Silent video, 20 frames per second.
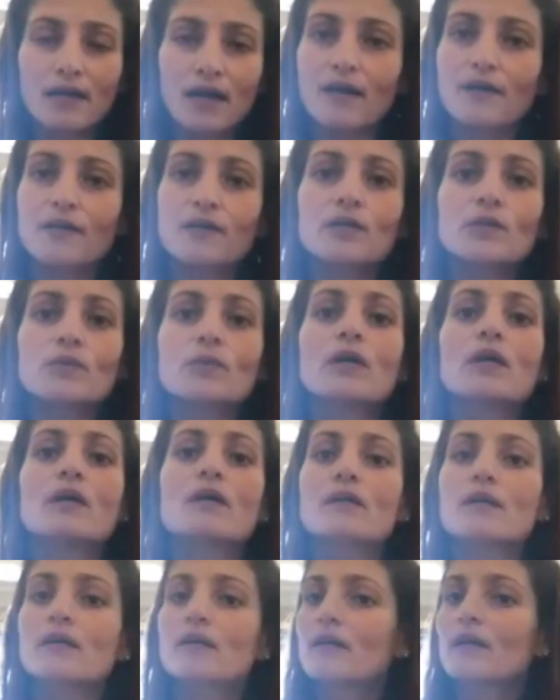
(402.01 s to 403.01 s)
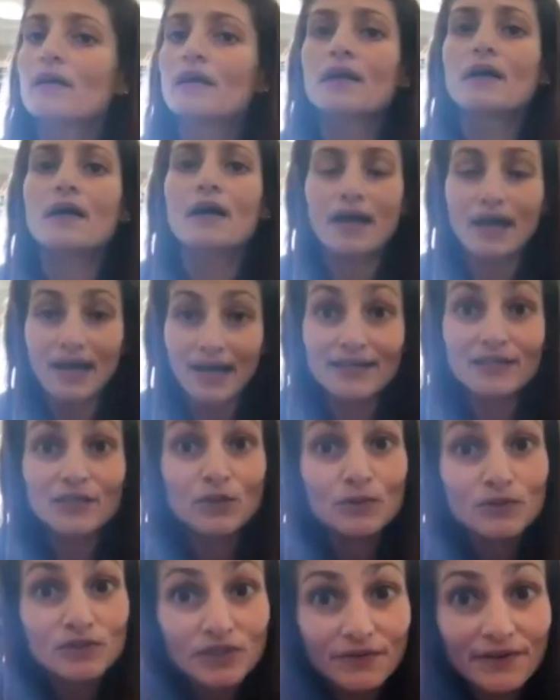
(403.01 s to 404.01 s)
The harder you work and
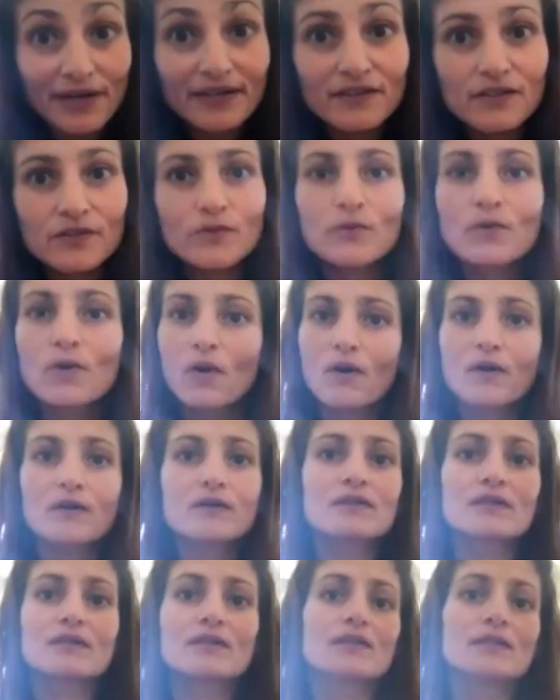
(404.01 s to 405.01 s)
you surrender to God,